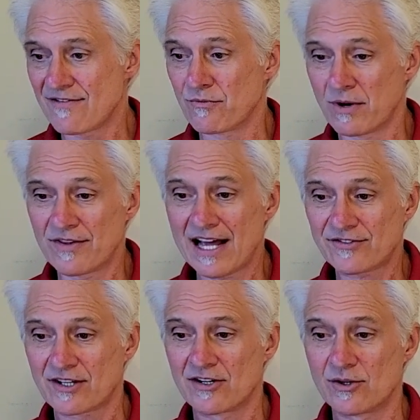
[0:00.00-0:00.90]
And what
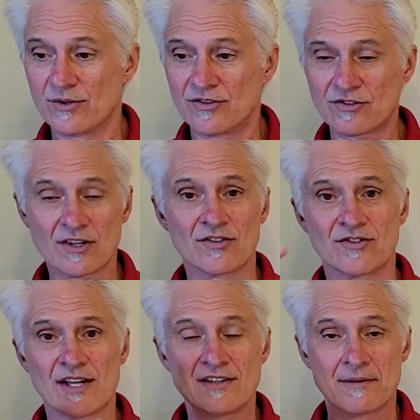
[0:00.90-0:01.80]
that's going to do is it's going to
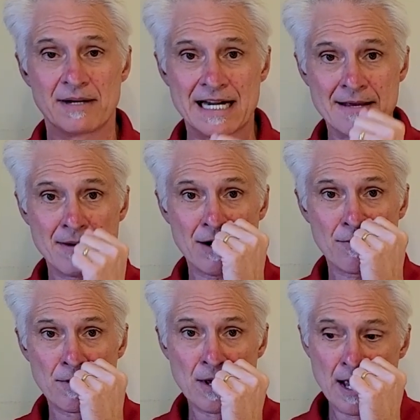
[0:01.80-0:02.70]
send them an
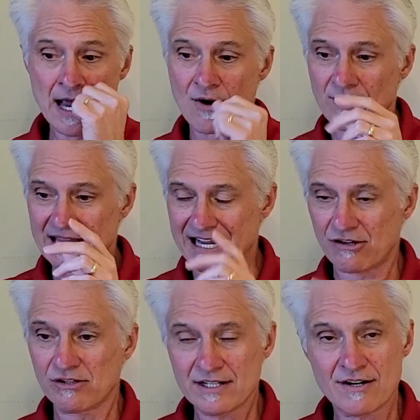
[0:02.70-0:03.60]
email. And when they
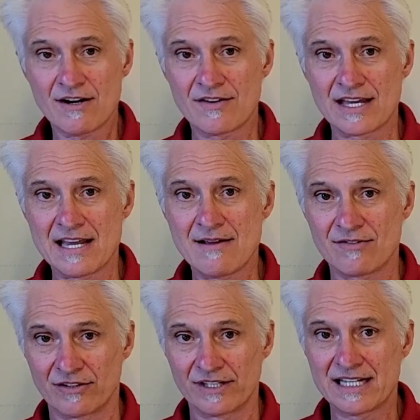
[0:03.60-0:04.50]
click on the
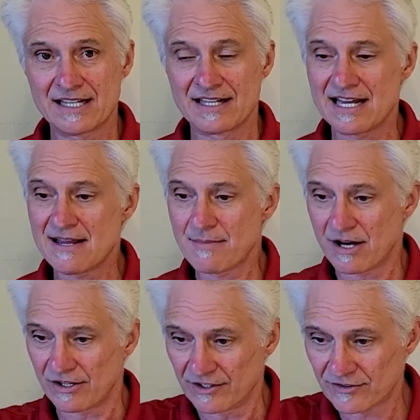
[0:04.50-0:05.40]
link in the
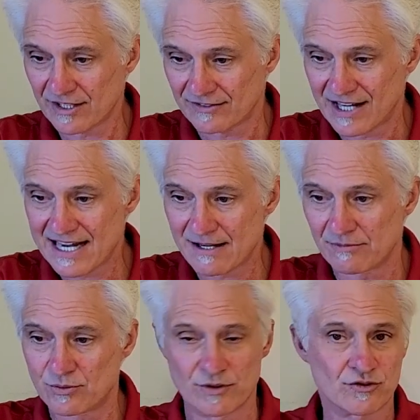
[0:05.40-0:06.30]
email, it's going to take
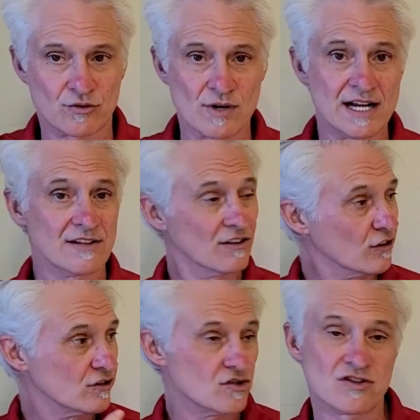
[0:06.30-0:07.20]
them to a screen that
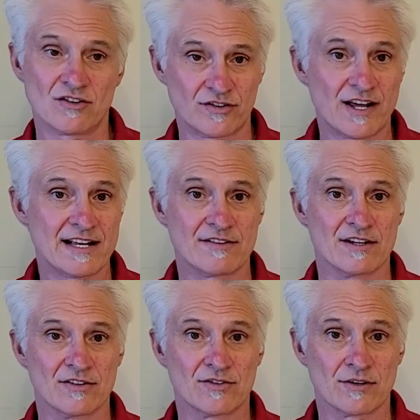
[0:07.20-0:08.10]
looks just like
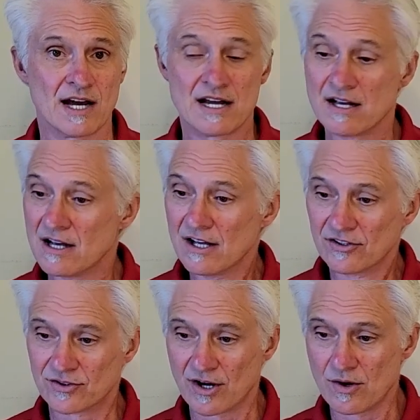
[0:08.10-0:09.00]
this, okay?
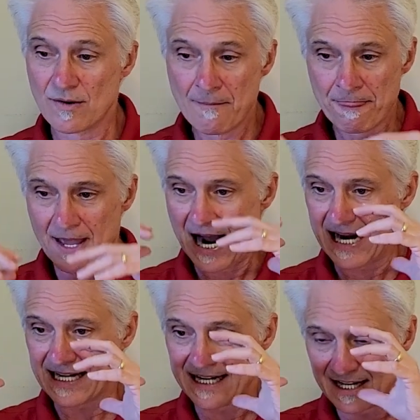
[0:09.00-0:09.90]
So I
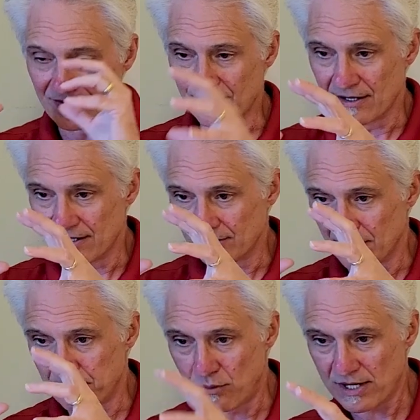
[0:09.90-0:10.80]
get
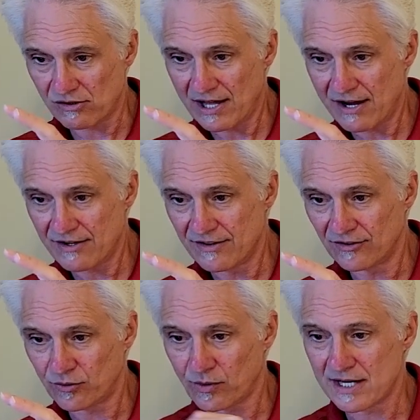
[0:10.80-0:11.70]
the point cloud in
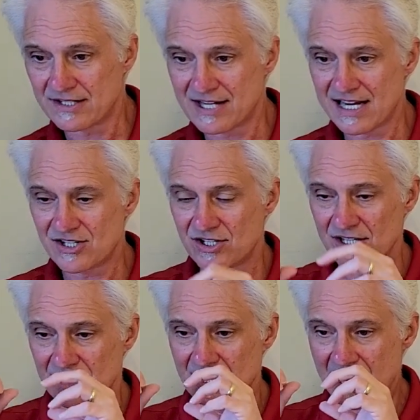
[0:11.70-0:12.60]
this
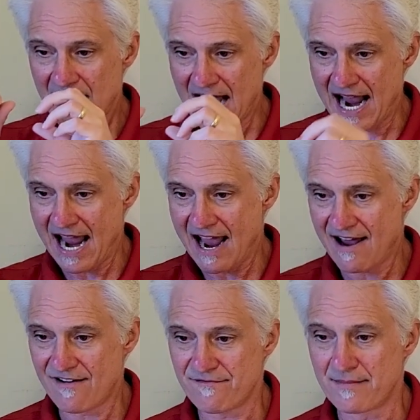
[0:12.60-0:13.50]
orientation. I
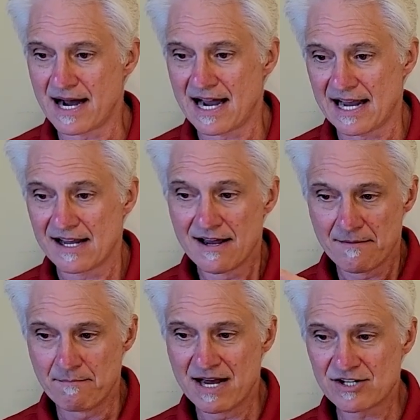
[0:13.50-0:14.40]
have my
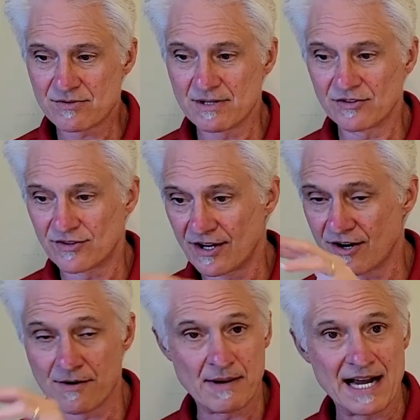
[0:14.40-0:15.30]
measurements
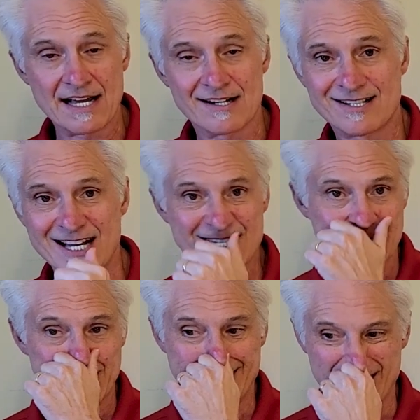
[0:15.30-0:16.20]
there, my
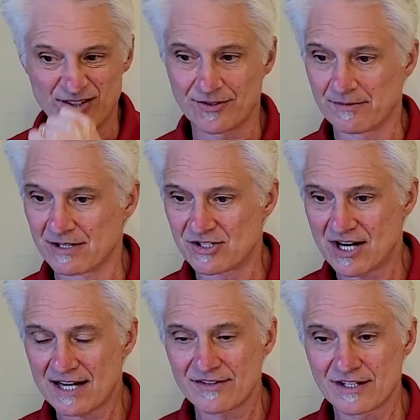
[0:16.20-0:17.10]
annotation that tells them to
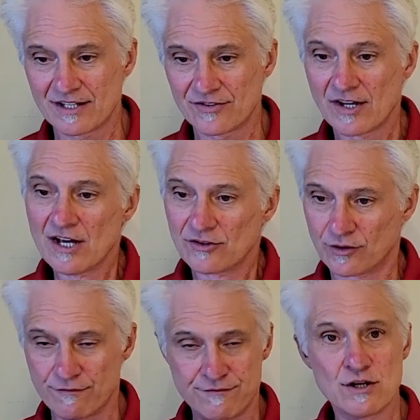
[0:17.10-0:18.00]
check this.
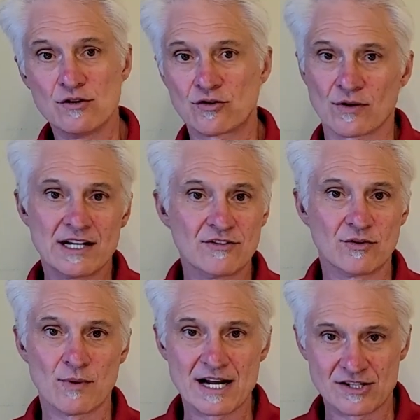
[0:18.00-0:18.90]
So views are
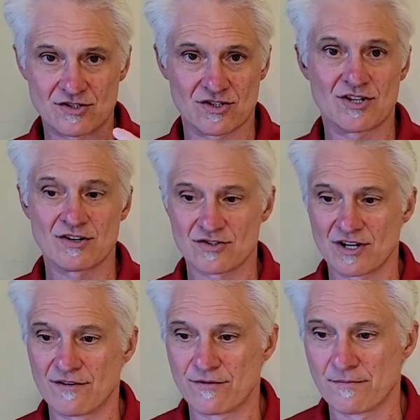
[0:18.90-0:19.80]
easy ways to share
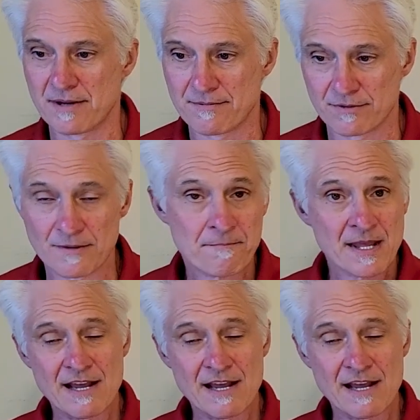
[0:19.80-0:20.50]
stuff with people.